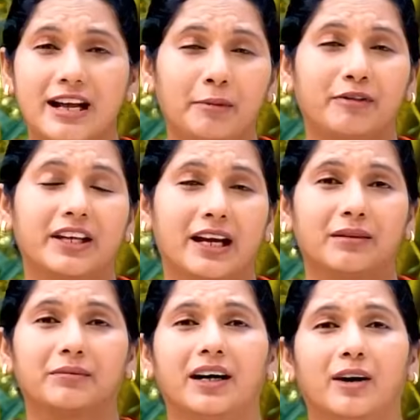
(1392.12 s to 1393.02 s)
Some of
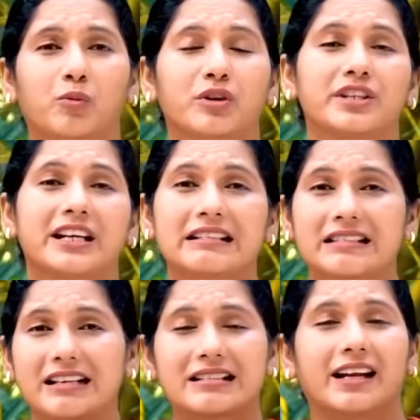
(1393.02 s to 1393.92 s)
them would
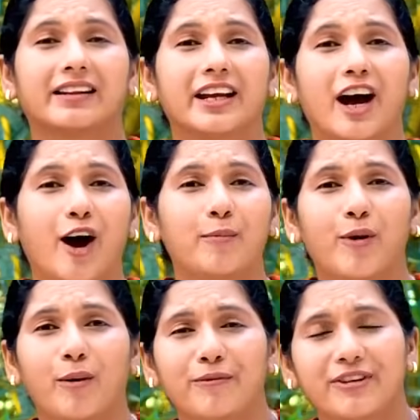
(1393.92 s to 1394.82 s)
insist that they are
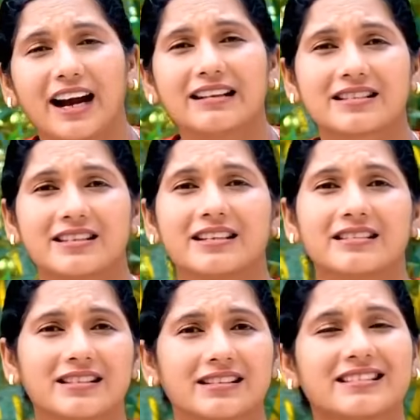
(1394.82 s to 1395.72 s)
Pope
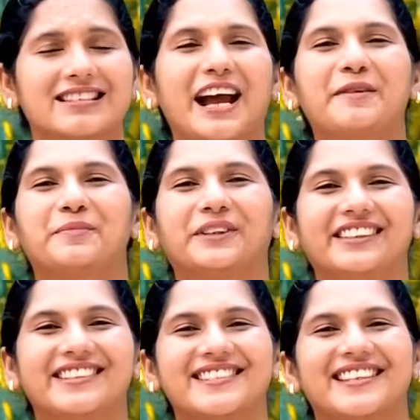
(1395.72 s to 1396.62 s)
Francis'
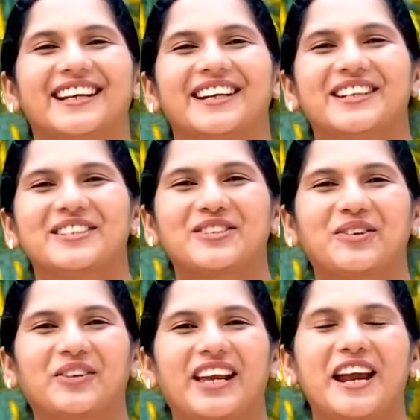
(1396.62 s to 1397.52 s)
disciples.
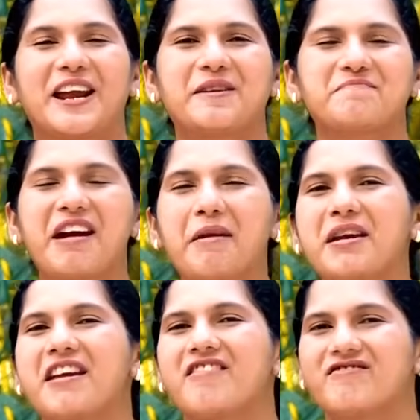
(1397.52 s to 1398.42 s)
So they,
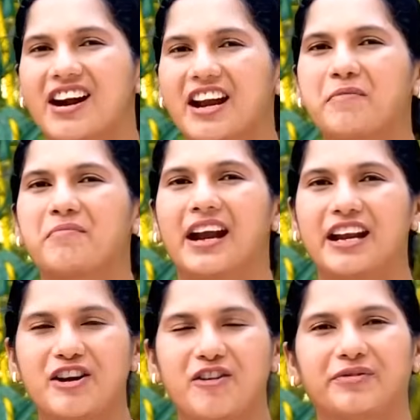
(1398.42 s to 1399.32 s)
maybe very
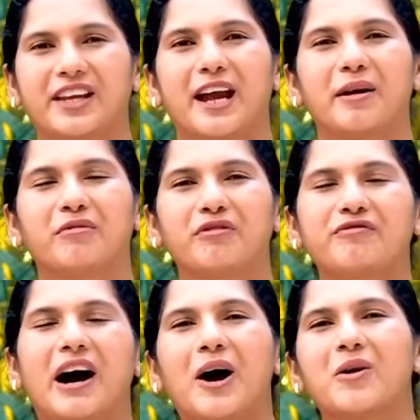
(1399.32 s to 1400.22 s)
many of them,
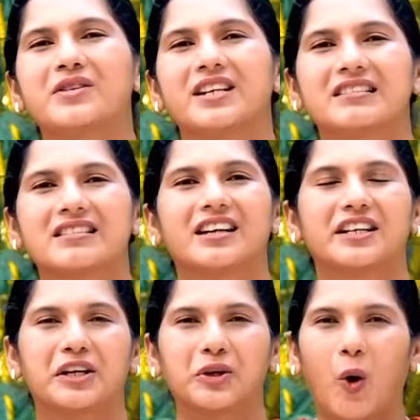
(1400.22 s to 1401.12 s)
found a
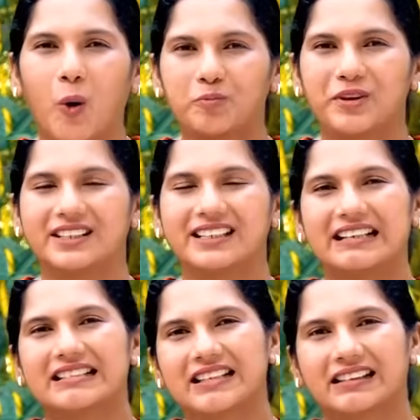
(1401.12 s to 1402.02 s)
certain
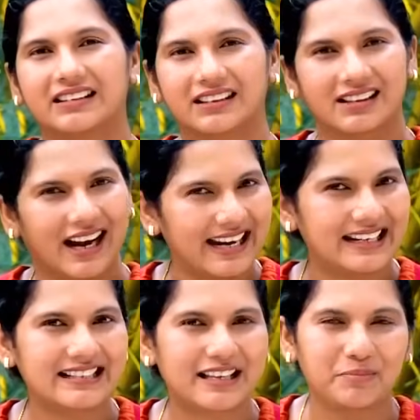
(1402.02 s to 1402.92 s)
openness in the
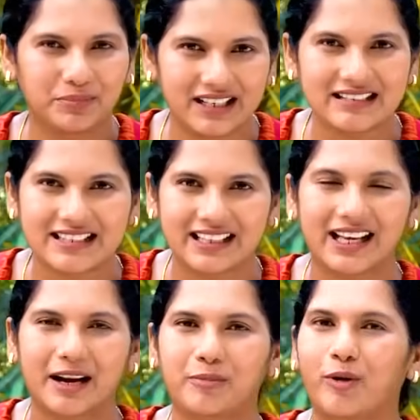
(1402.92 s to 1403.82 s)
kindness and mercy
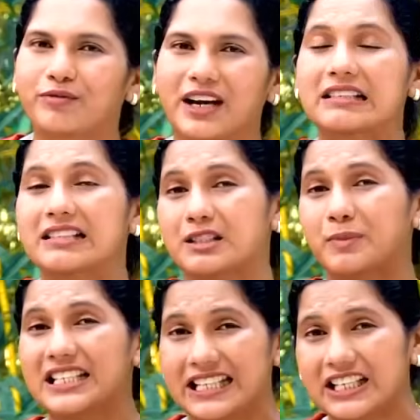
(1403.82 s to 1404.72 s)
that Pope Francis has
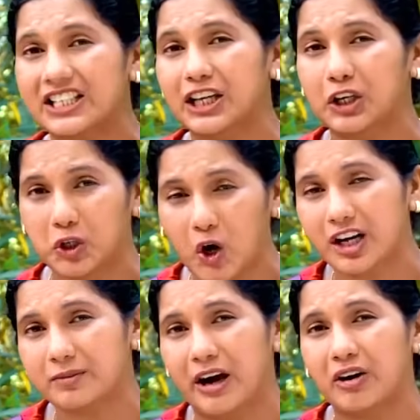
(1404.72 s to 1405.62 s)
been teaching a
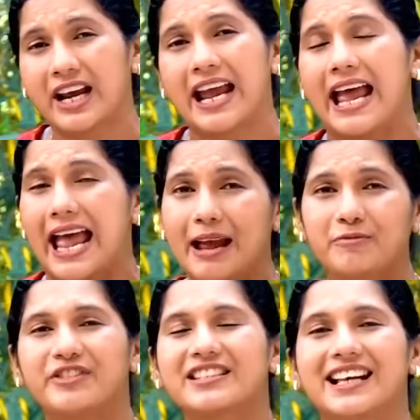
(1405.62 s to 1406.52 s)
lot about,
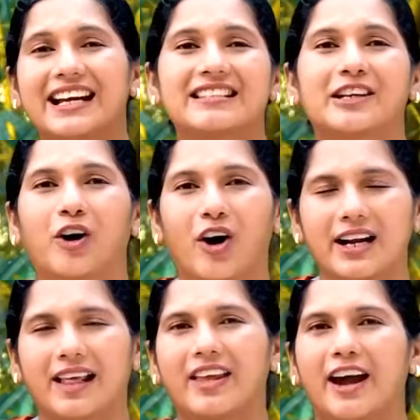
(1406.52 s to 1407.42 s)
emphasizing
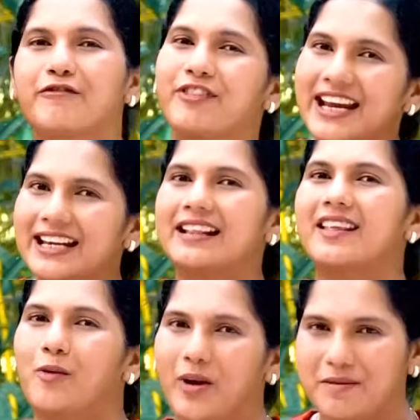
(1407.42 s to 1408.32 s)
on, and they are
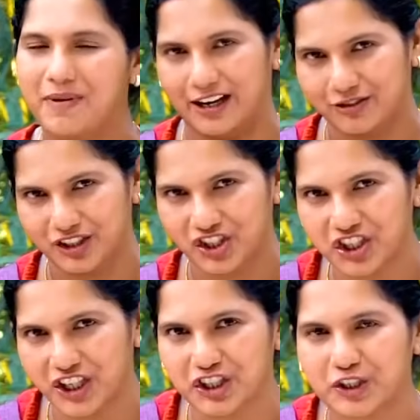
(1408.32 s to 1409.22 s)
finding their way back to the
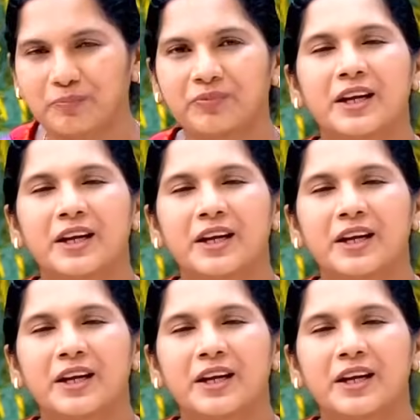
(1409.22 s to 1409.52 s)
church.